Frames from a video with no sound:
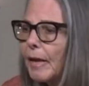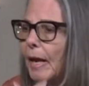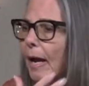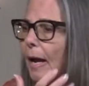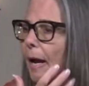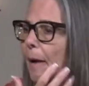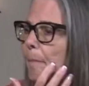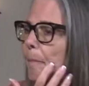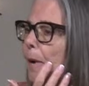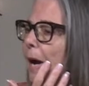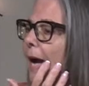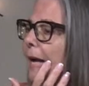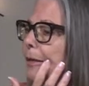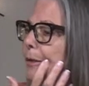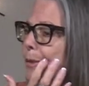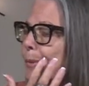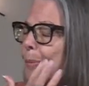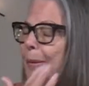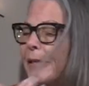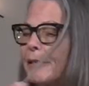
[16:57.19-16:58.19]
I
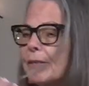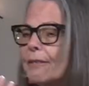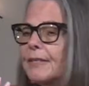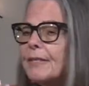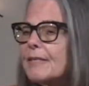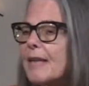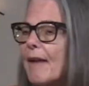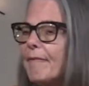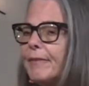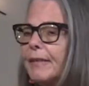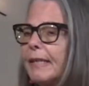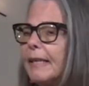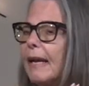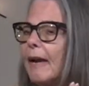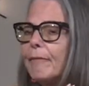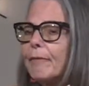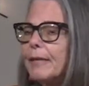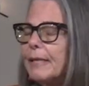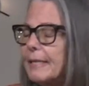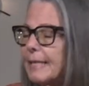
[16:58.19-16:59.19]
speak to Stephanie
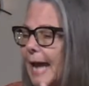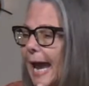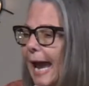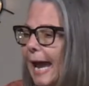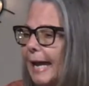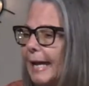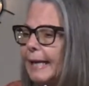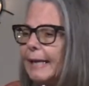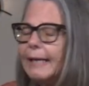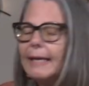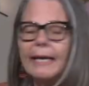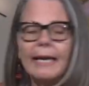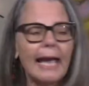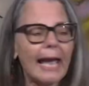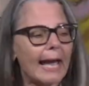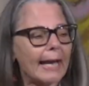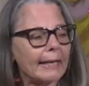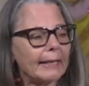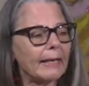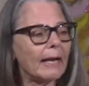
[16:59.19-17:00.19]
every day,
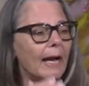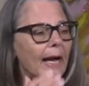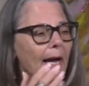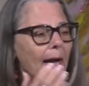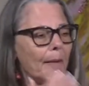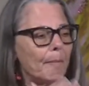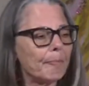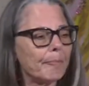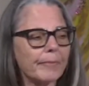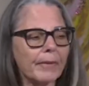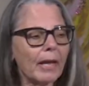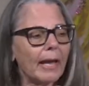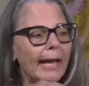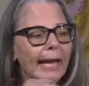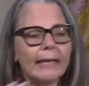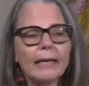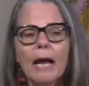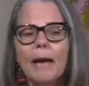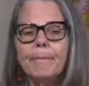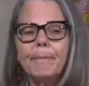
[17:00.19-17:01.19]
and
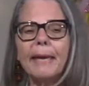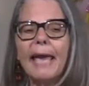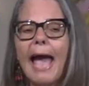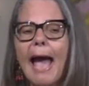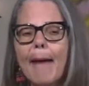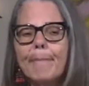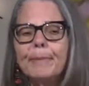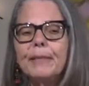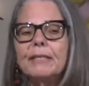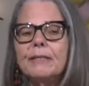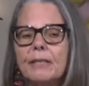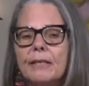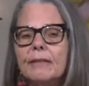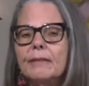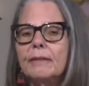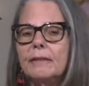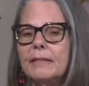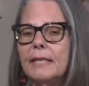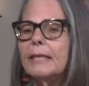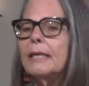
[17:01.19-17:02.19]
I'd be happy
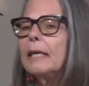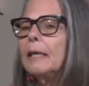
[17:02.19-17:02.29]
to